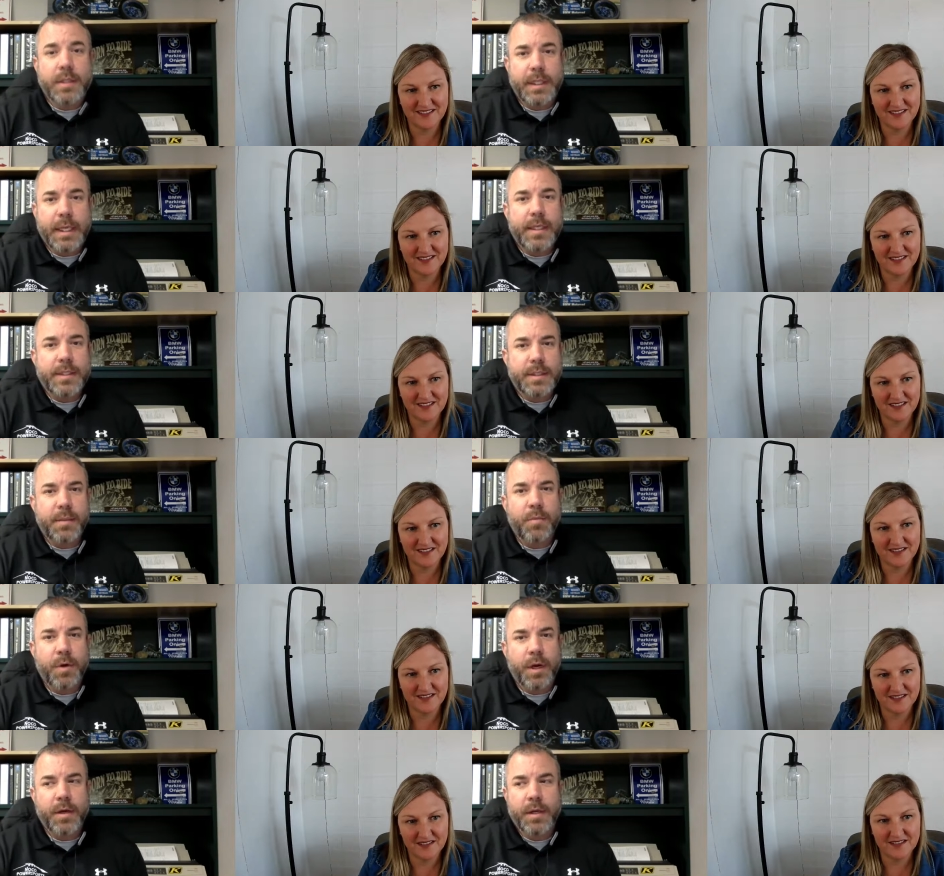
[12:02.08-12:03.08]
Speaker 1: to get
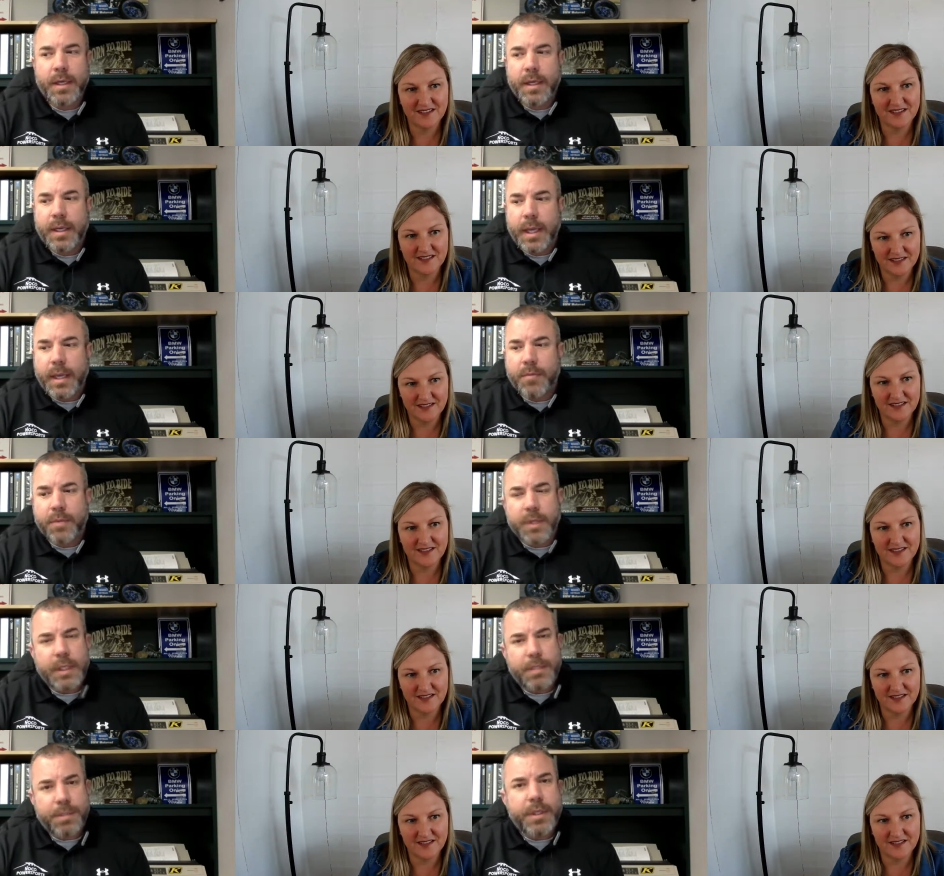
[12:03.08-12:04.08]
somewhere and
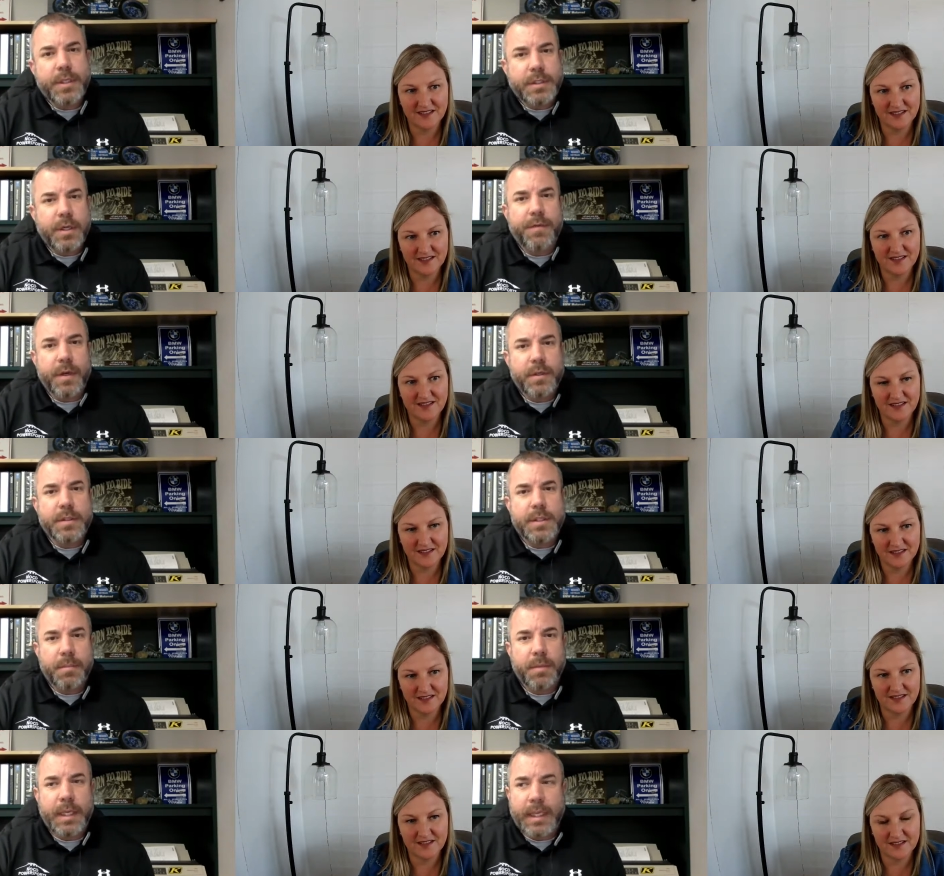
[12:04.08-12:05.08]
really put yourself under
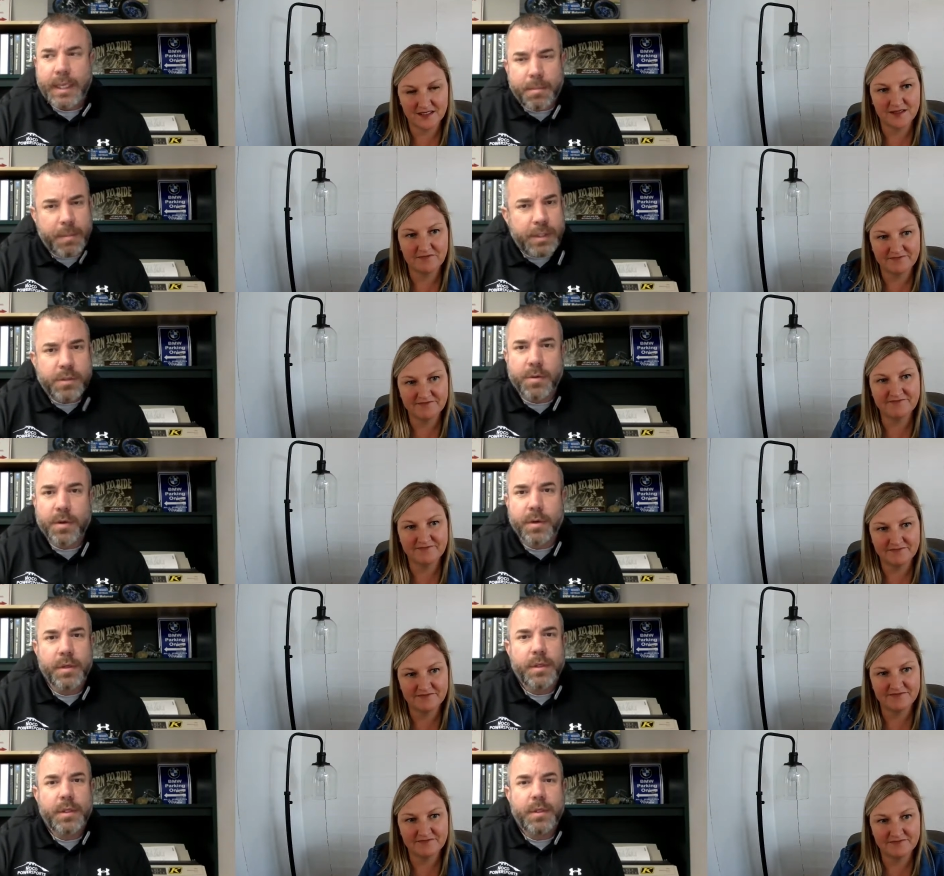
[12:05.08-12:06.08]
somebody get a mentor
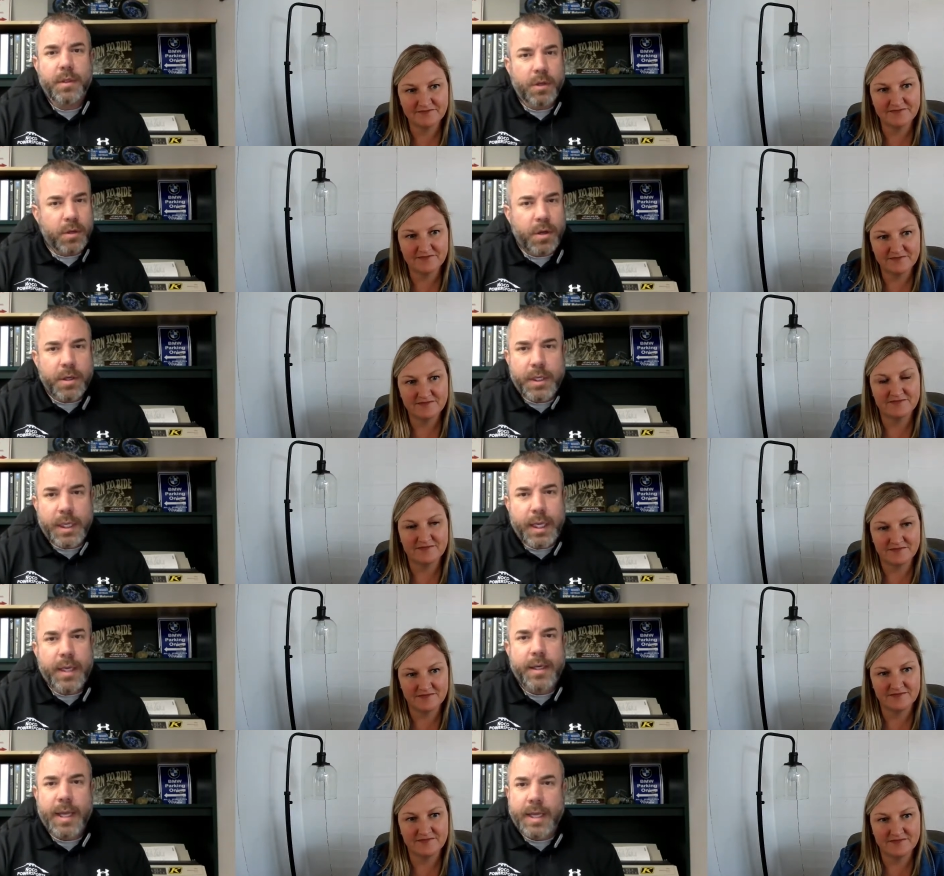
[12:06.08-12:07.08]
learn all you
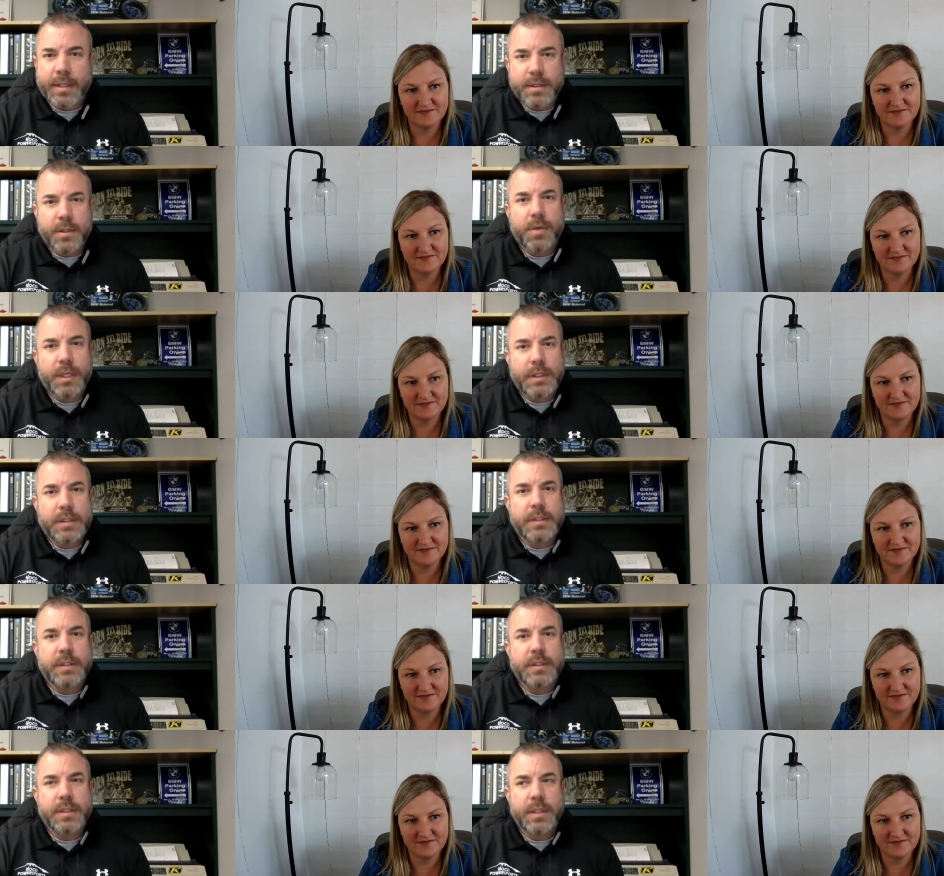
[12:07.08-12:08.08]
can ask the
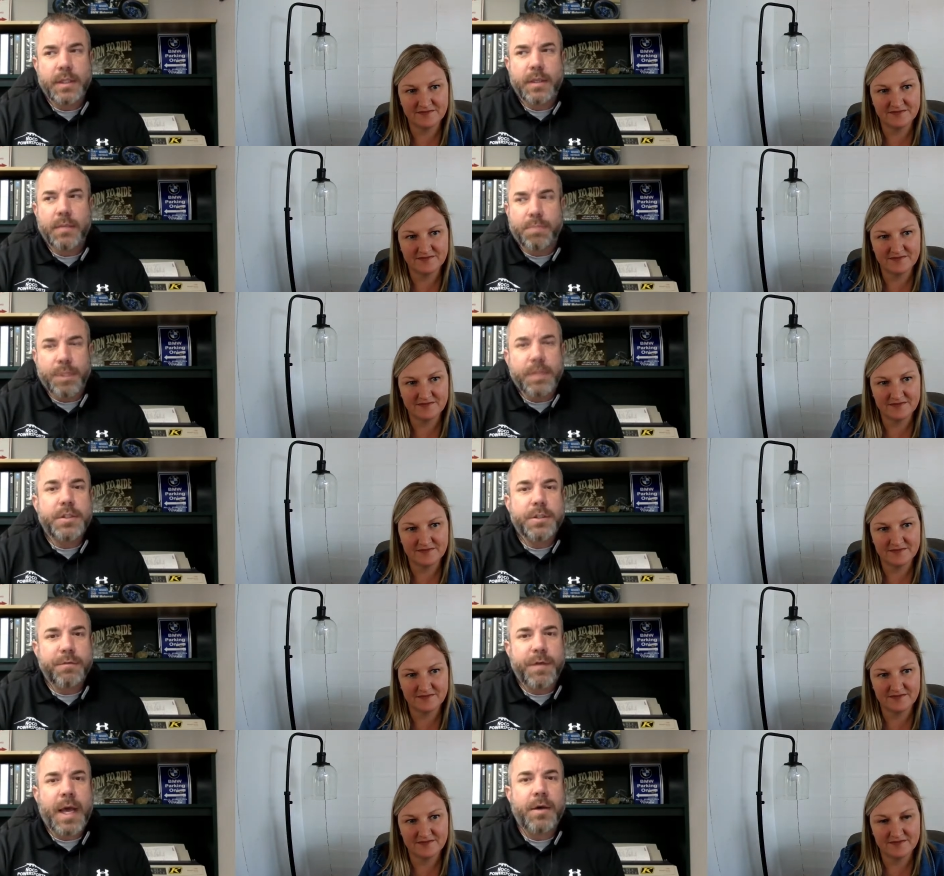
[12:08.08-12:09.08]
questions build
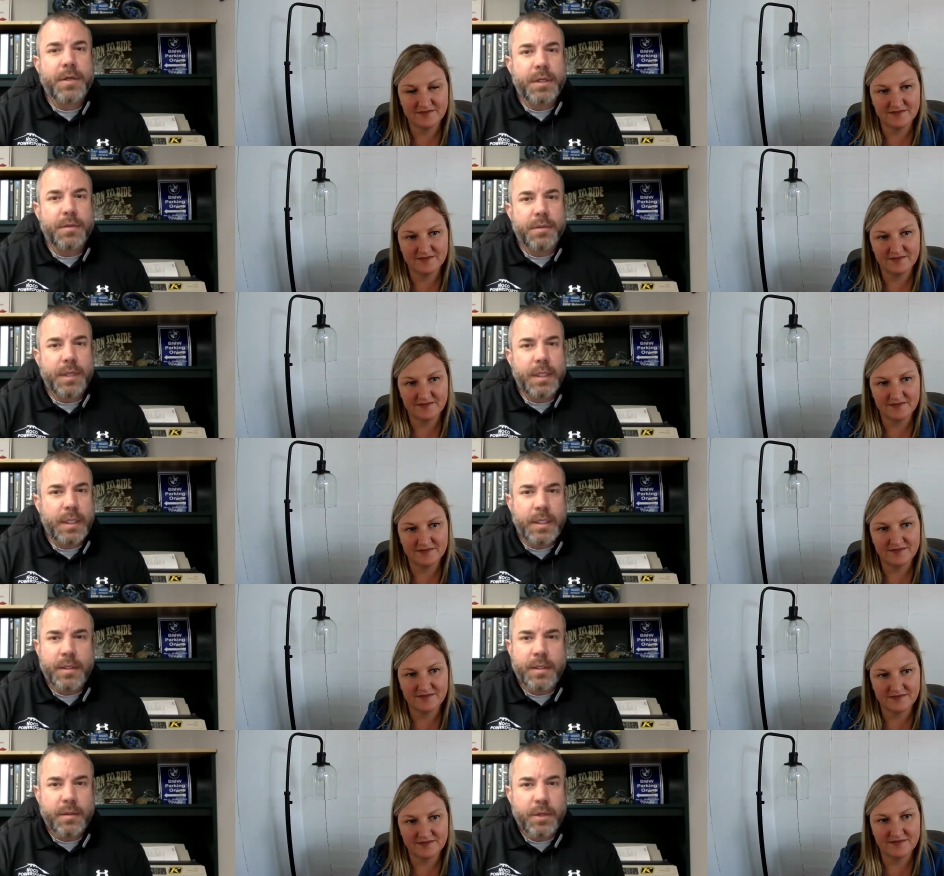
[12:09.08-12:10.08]
your value and
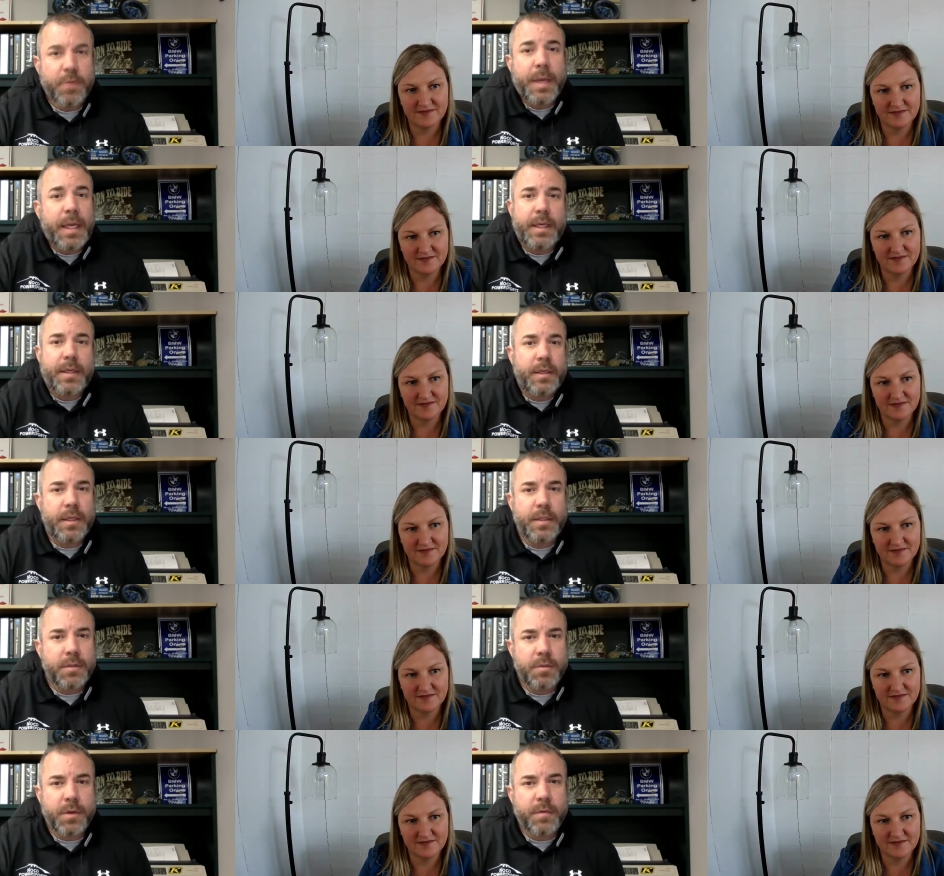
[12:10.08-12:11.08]
then you'll make it
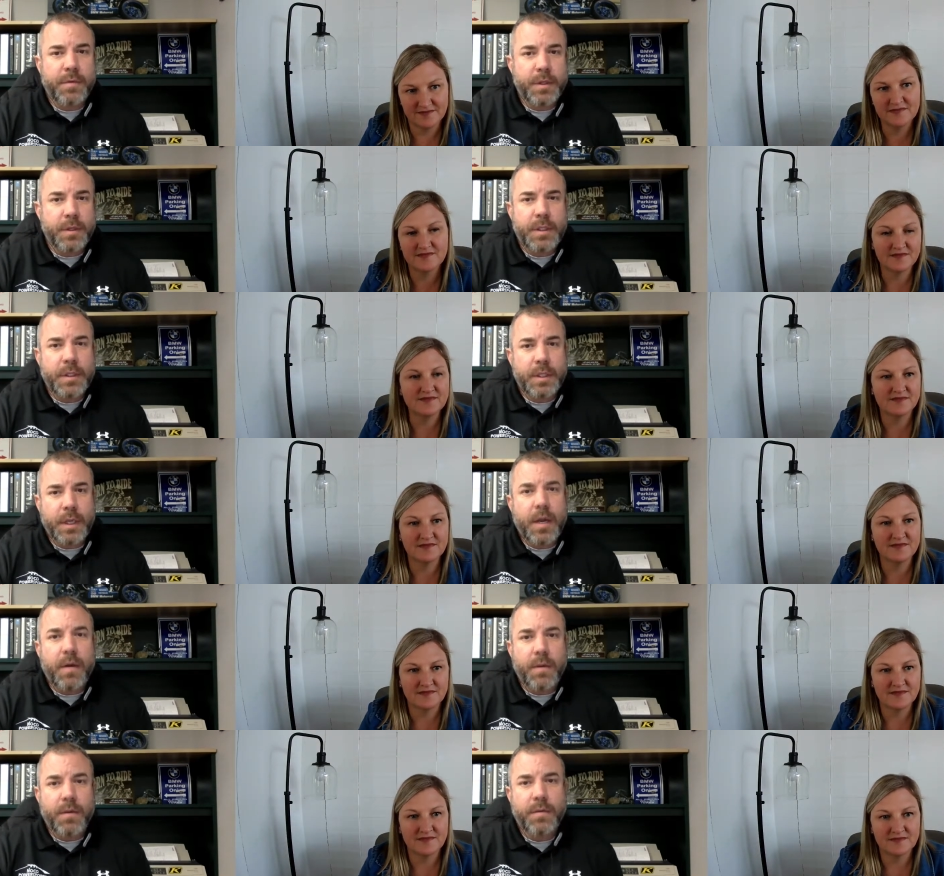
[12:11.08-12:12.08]
into wherever you're looking to
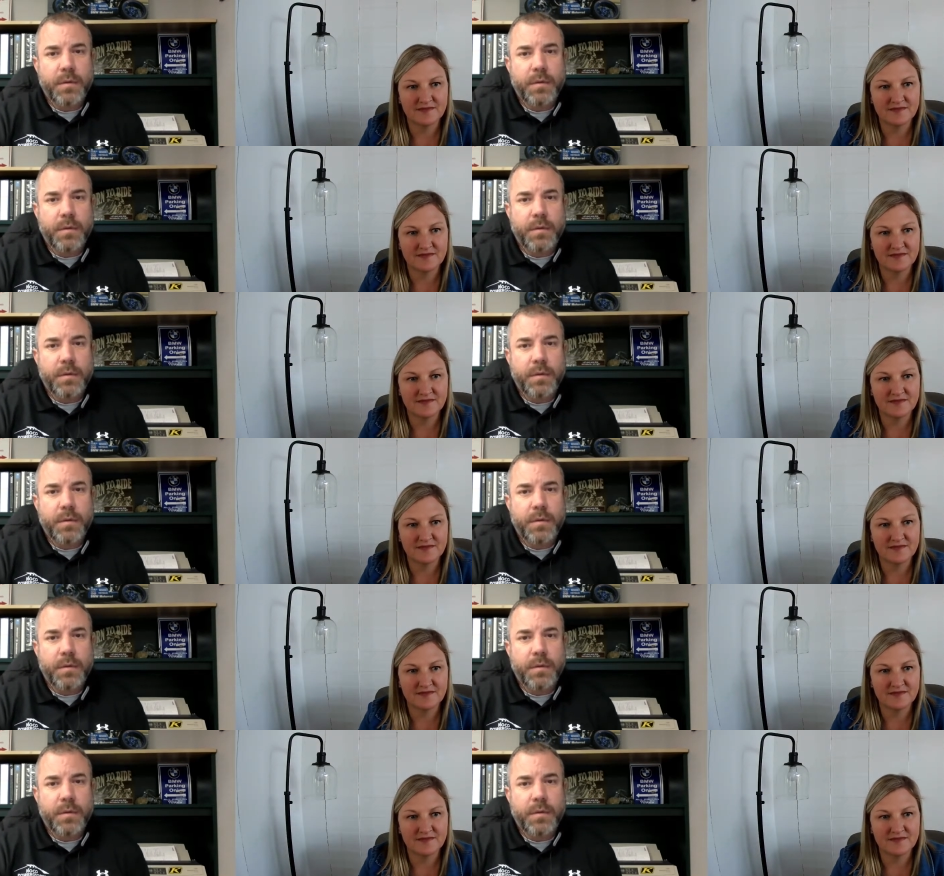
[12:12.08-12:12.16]
go